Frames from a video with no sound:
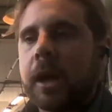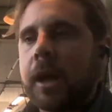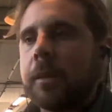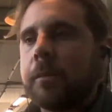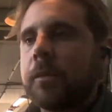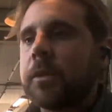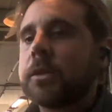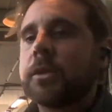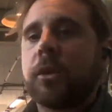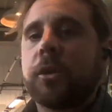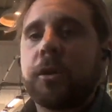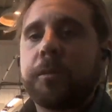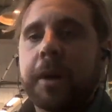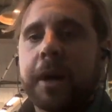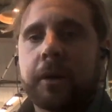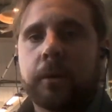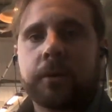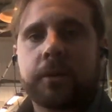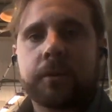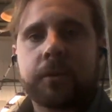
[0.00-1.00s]
The solar
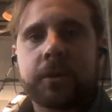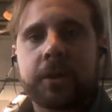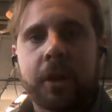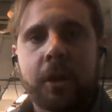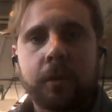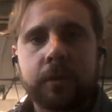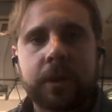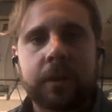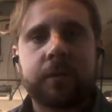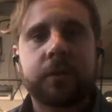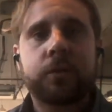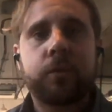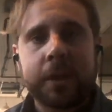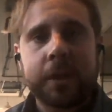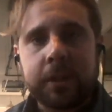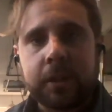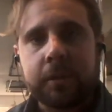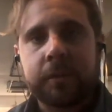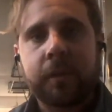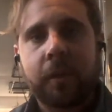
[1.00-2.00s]
panels themselves have a
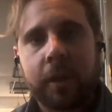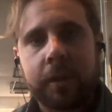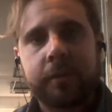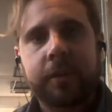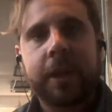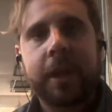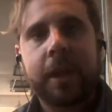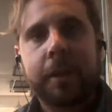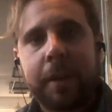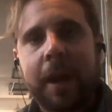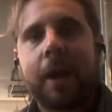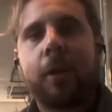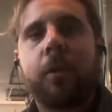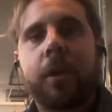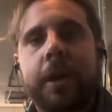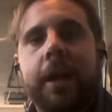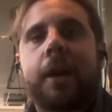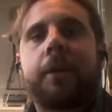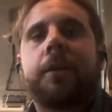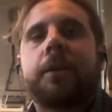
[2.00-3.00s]
25-year power
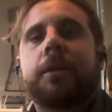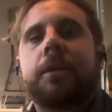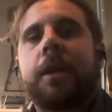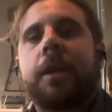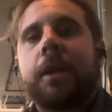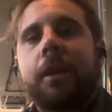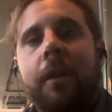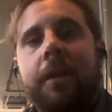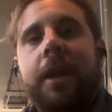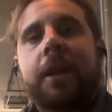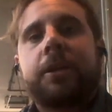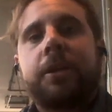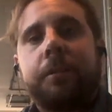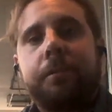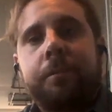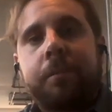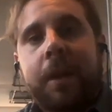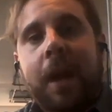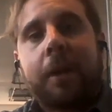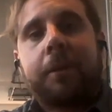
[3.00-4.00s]
guarantee. Now, they actually
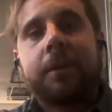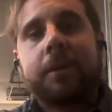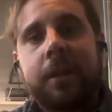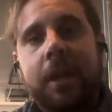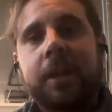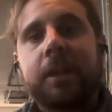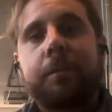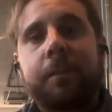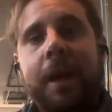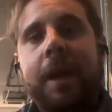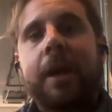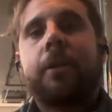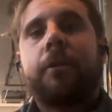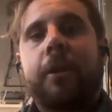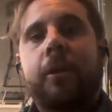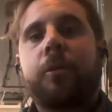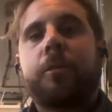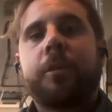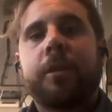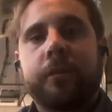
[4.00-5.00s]
guarantee the power
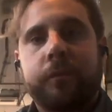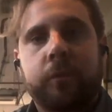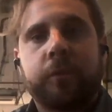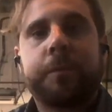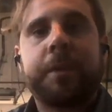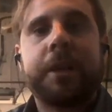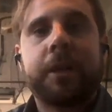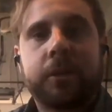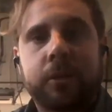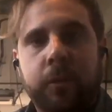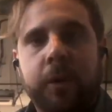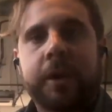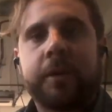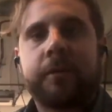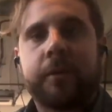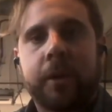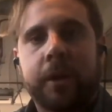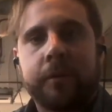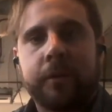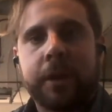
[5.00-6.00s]
output for a period of
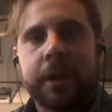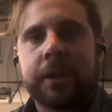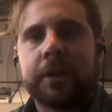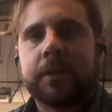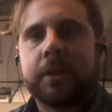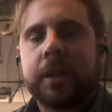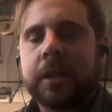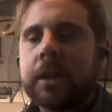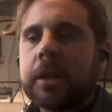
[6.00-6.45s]
25 years.